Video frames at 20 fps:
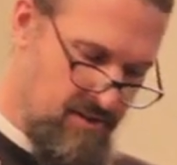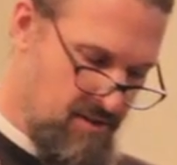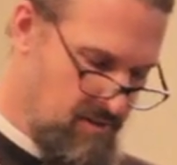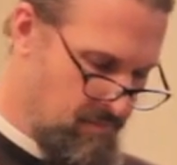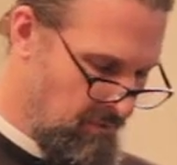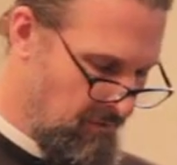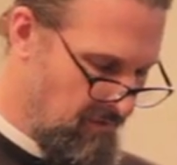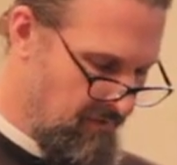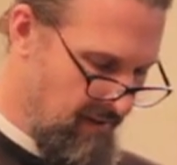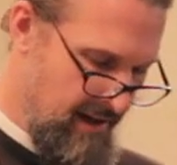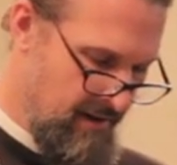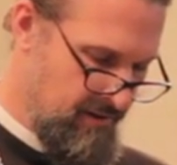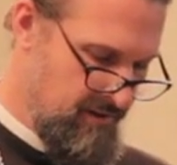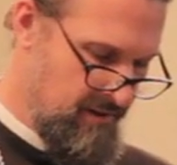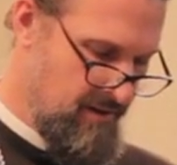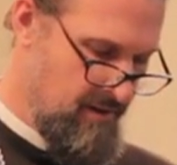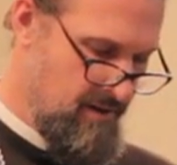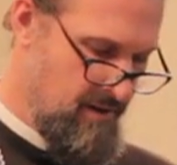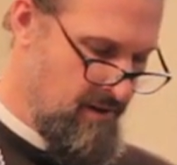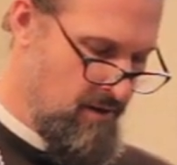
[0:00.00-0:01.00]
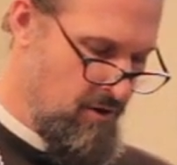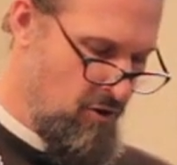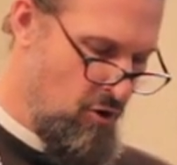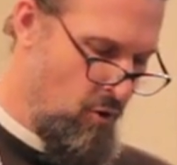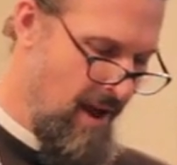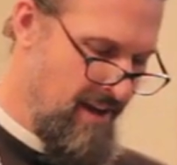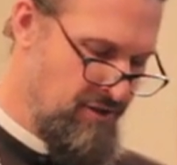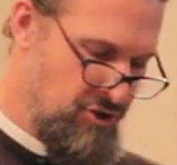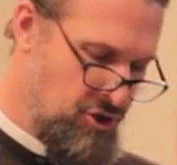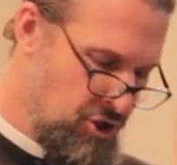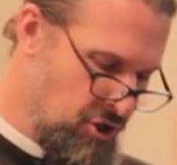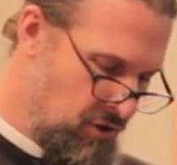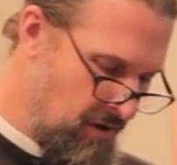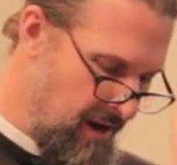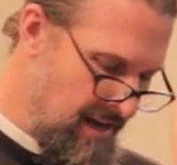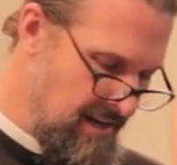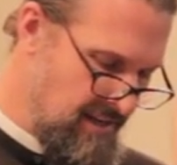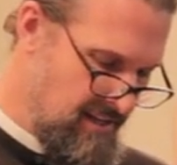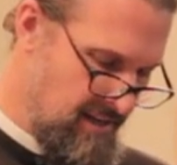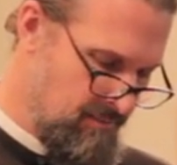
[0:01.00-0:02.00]
this is profound, who has
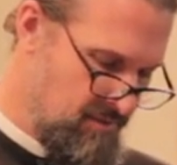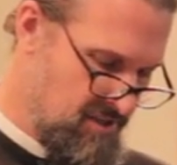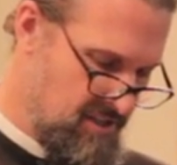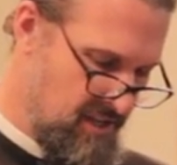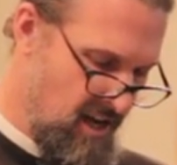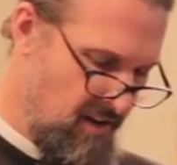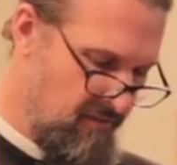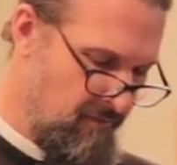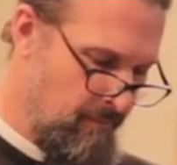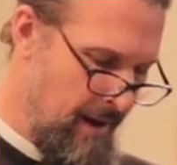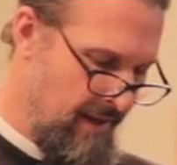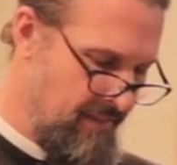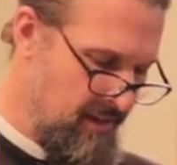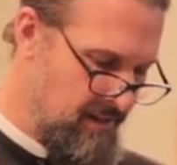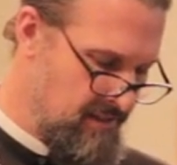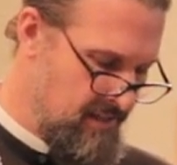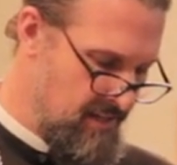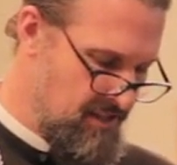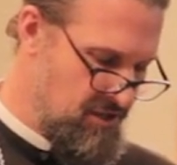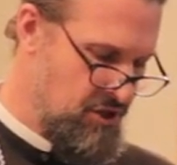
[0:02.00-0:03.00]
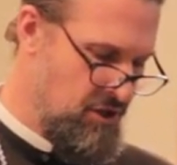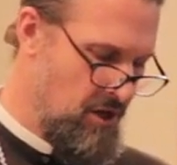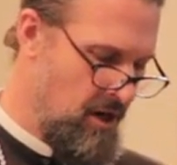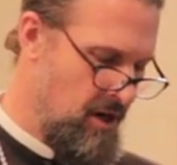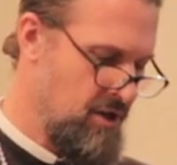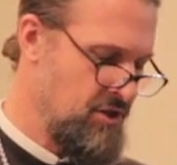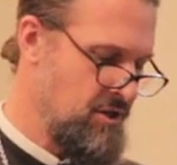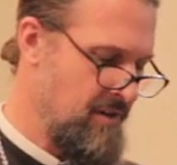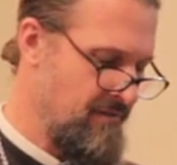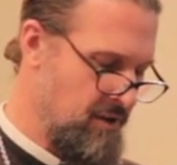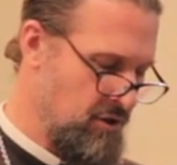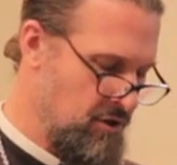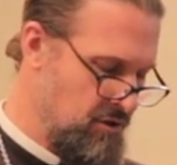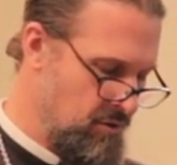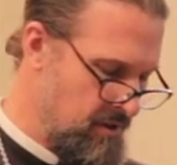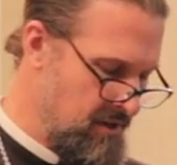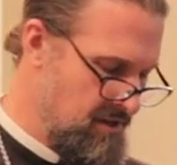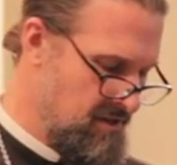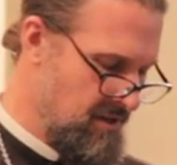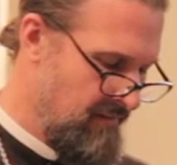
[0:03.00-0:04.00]
trained himself by the discharge of the
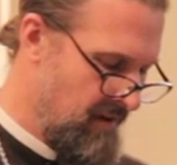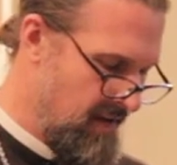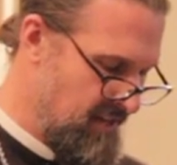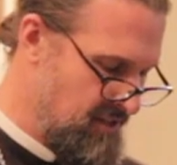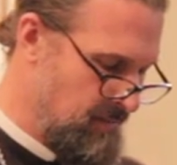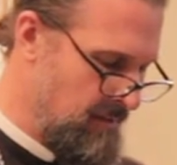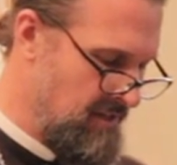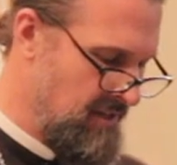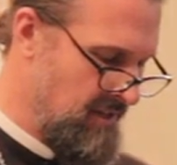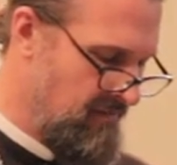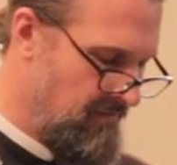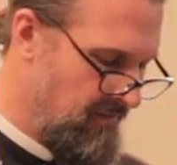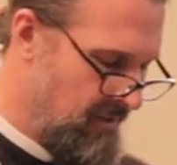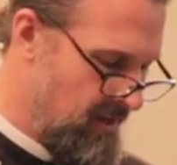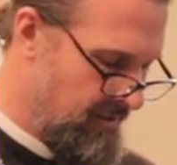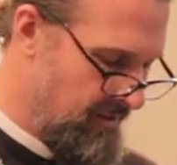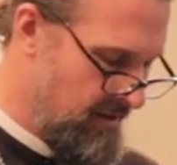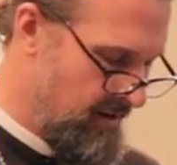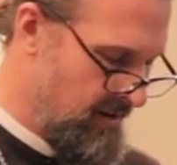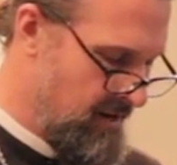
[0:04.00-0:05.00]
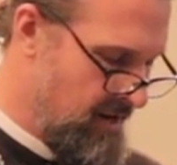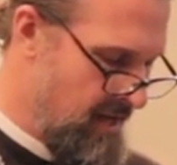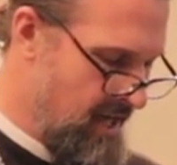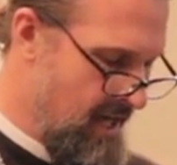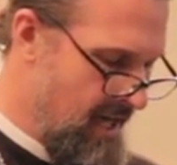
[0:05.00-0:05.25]
duties of husband and father,